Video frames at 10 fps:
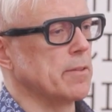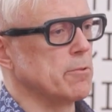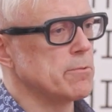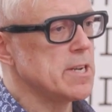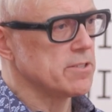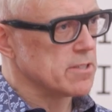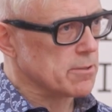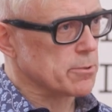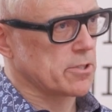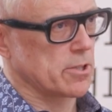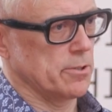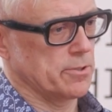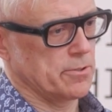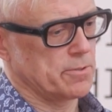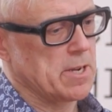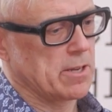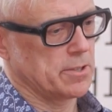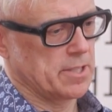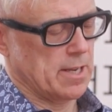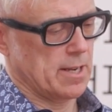And the reason it was chosen is
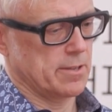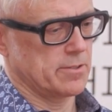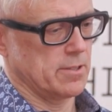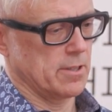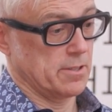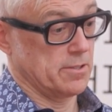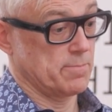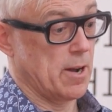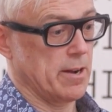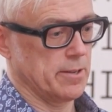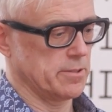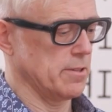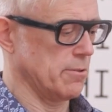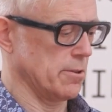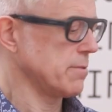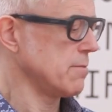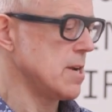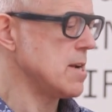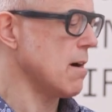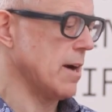because it conspires that there are
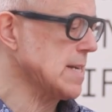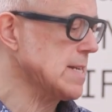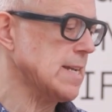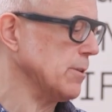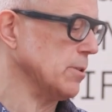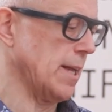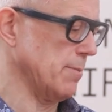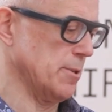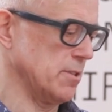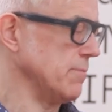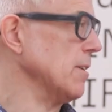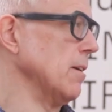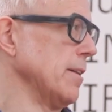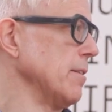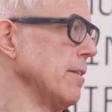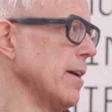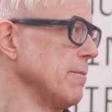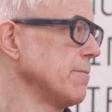three ideal elements, if you like, that are there.